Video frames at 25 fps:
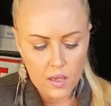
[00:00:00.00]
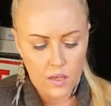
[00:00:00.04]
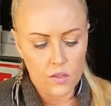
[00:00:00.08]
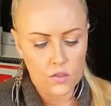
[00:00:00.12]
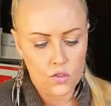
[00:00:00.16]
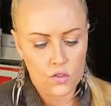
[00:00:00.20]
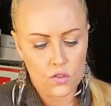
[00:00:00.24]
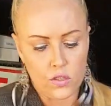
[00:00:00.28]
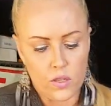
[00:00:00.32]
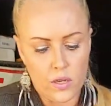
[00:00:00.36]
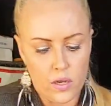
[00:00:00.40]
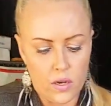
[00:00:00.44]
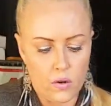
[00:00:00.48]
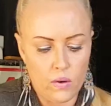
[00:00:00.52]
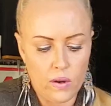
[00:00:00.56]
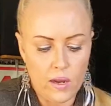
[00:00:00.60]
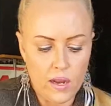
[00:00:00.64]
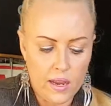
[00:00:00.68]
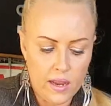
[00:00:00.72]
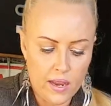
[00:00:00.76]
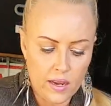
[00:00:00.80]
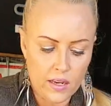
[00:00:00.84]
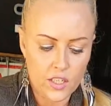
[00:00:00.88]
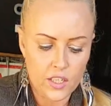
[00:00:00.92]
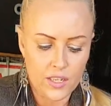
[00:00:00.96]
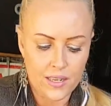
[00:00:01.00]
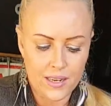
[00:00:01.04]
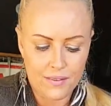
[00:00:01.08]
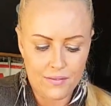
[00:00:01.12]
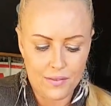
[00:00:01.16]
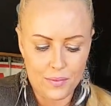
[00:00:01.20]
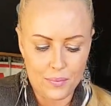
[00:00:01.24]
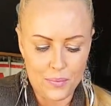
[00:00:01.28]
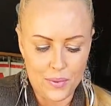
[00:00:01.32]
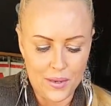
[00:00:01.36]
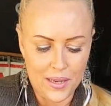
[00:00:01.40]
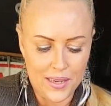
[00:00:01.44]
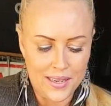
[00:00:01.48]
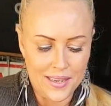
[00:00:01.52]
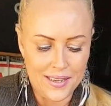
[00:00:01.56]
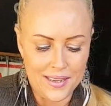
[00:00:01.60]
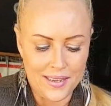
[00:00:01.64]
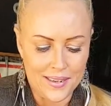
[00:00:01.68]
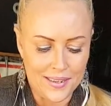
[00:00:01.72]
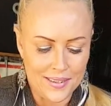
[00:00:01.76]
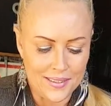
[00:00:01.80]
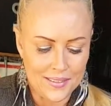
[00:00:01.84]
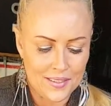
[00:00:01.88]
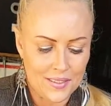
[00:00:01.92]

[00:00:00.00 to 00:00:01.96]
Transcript: So I actually have a piggy here,